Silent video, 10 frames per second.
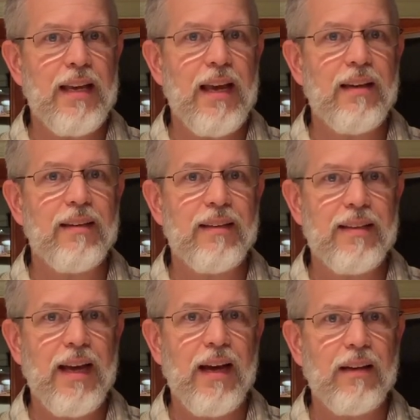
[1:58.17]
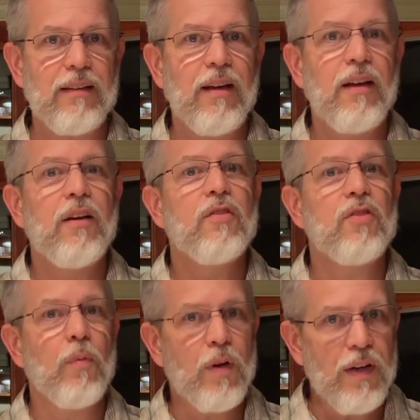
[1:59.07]
end intact.
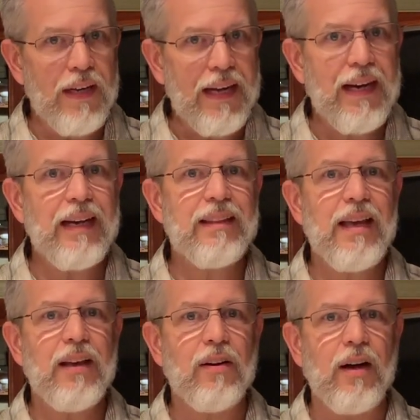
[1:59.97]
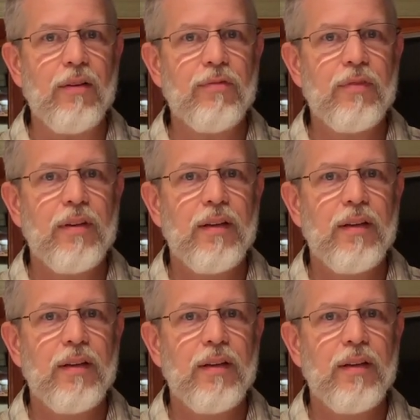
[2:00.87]
So we're going to cut that off.